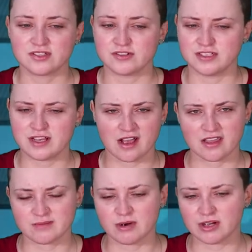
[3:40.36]
to yank
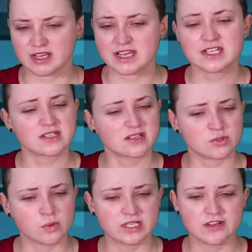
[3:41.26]
the monarchy into the
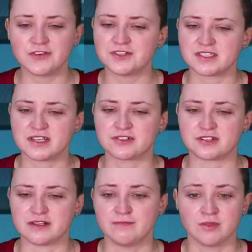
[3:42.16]
21st
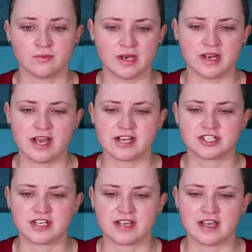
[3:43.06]
century, one
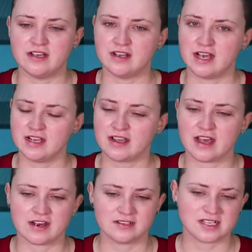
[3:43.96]
hashtag and hug
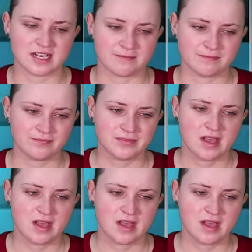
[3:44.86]
at a time.